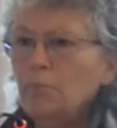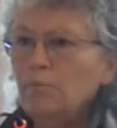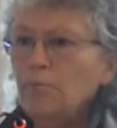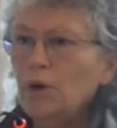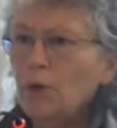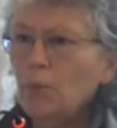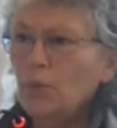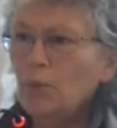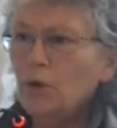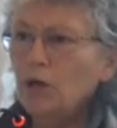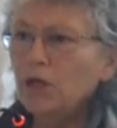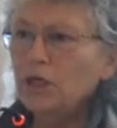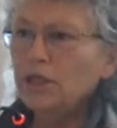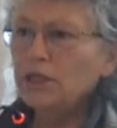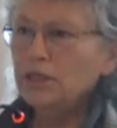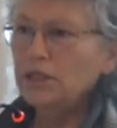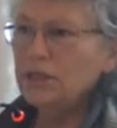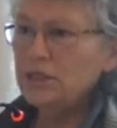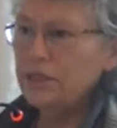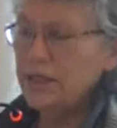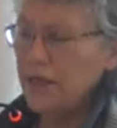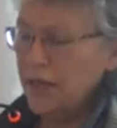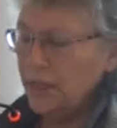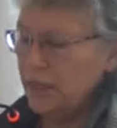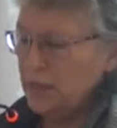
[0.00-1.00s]
My work at the
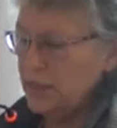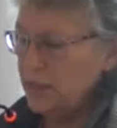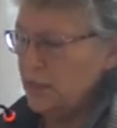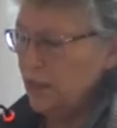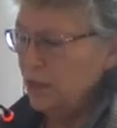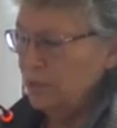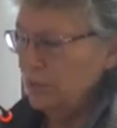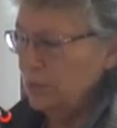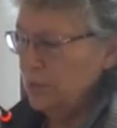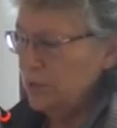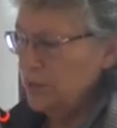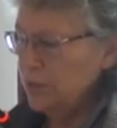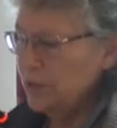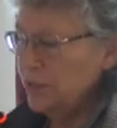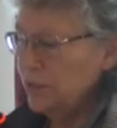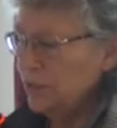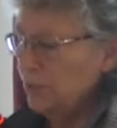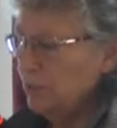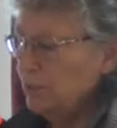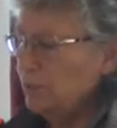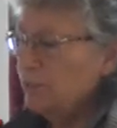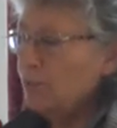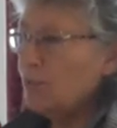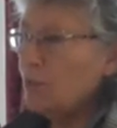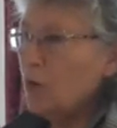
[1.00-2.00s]
Textile
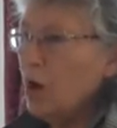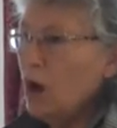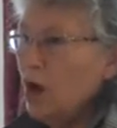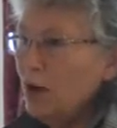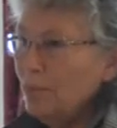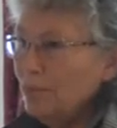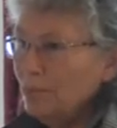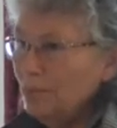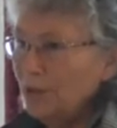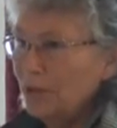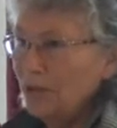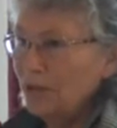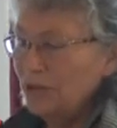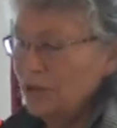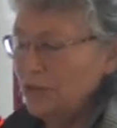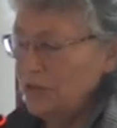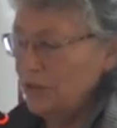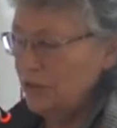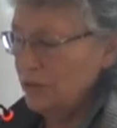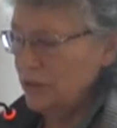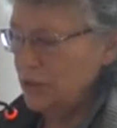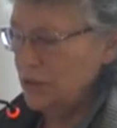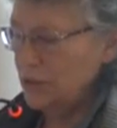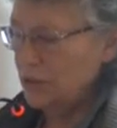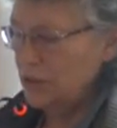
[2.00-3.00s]
Museum brought me
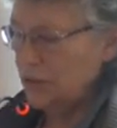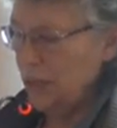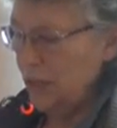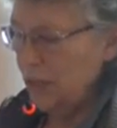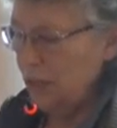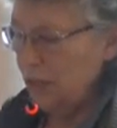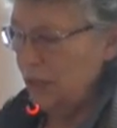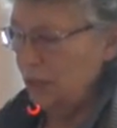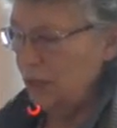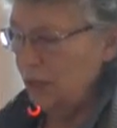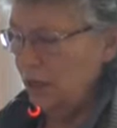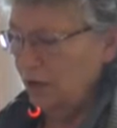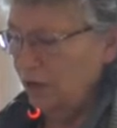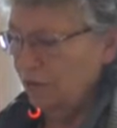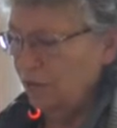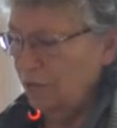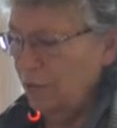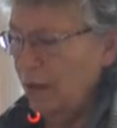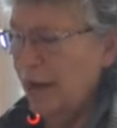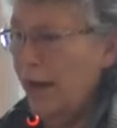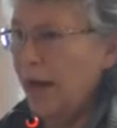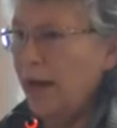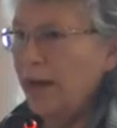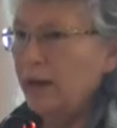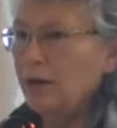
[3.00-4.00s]
to the study of
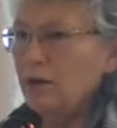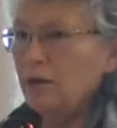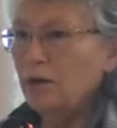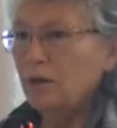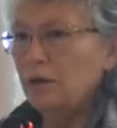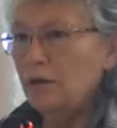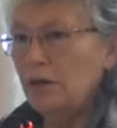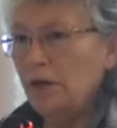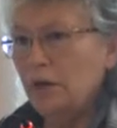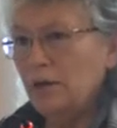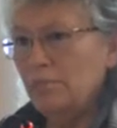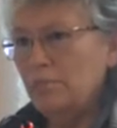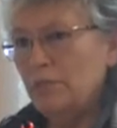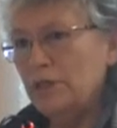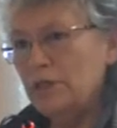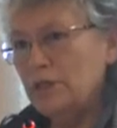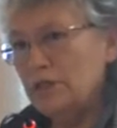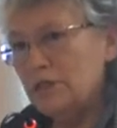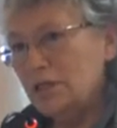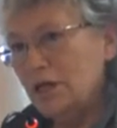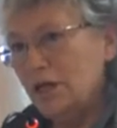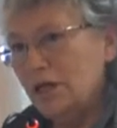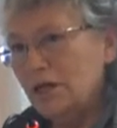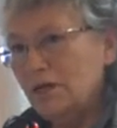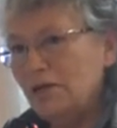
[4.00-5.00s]
pattern, and my
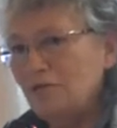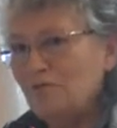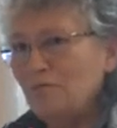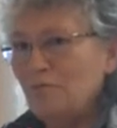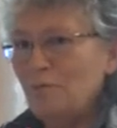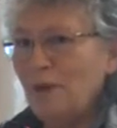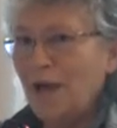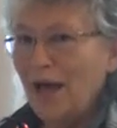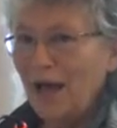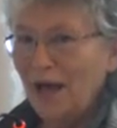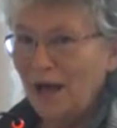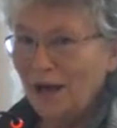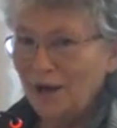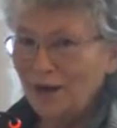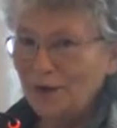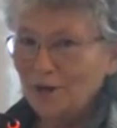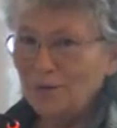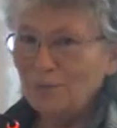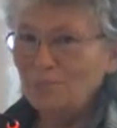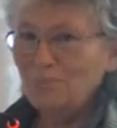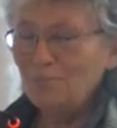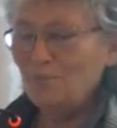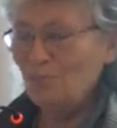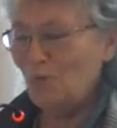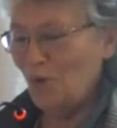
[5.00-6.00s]
study of
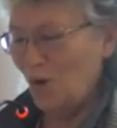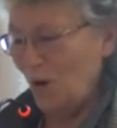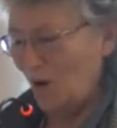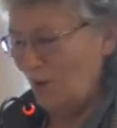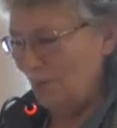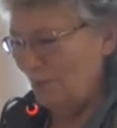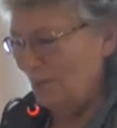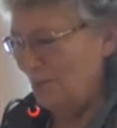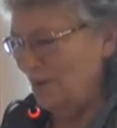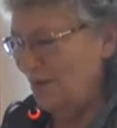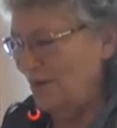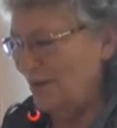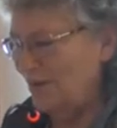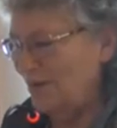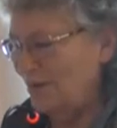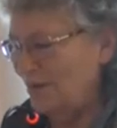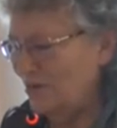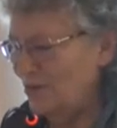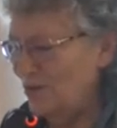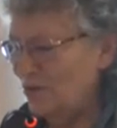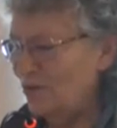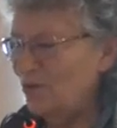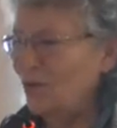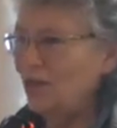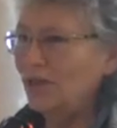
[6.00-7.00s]
pattern brought me
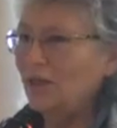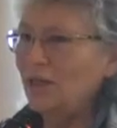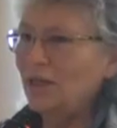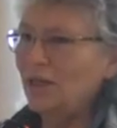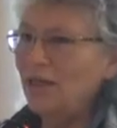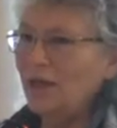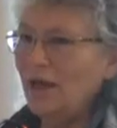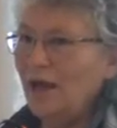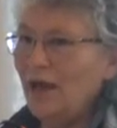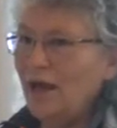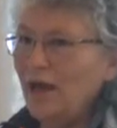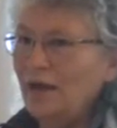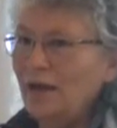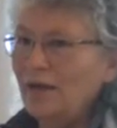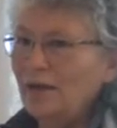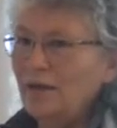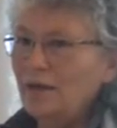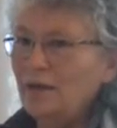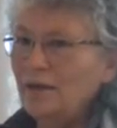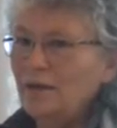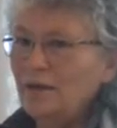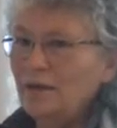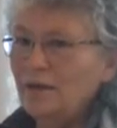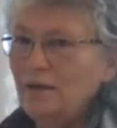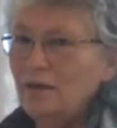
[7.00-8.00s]
to looking at
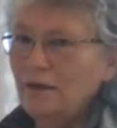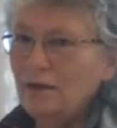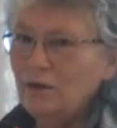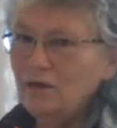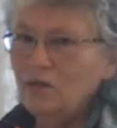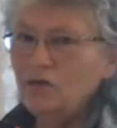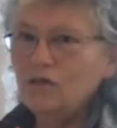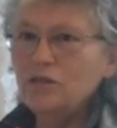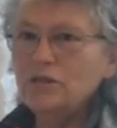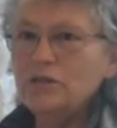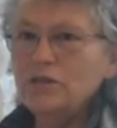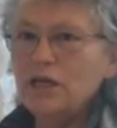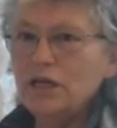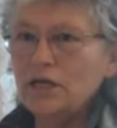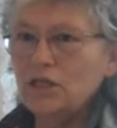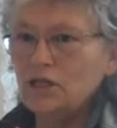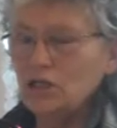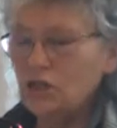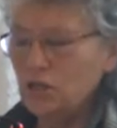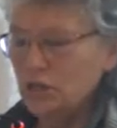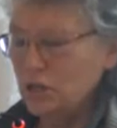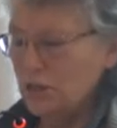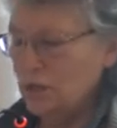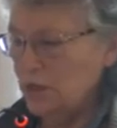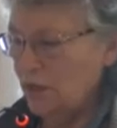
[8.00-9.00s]

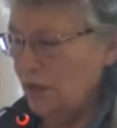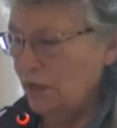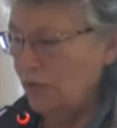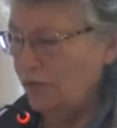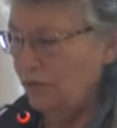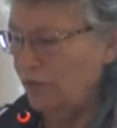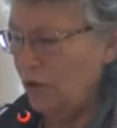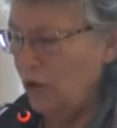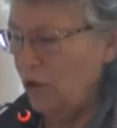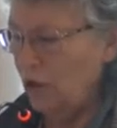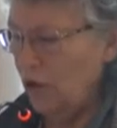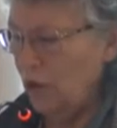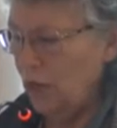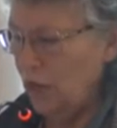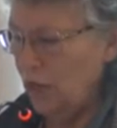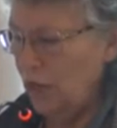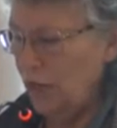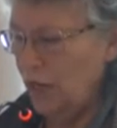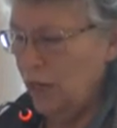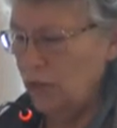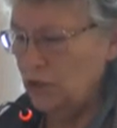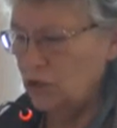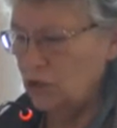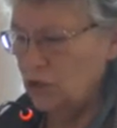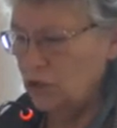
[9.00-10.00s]
intersections of art
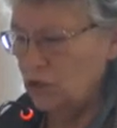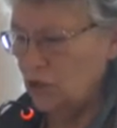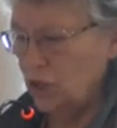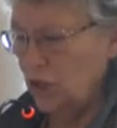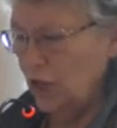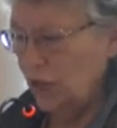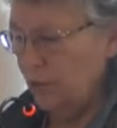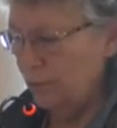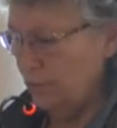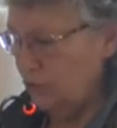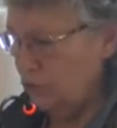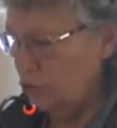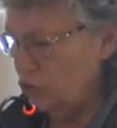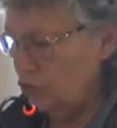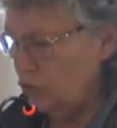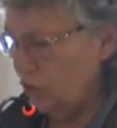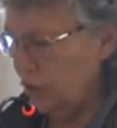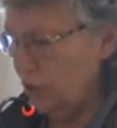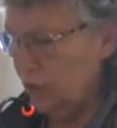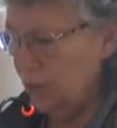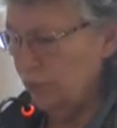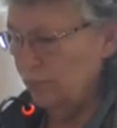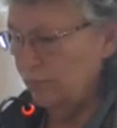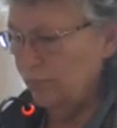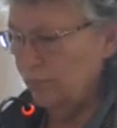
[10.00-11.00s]
and
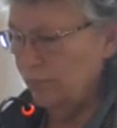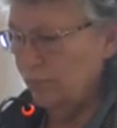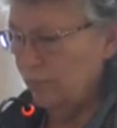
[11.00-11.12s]
geometry.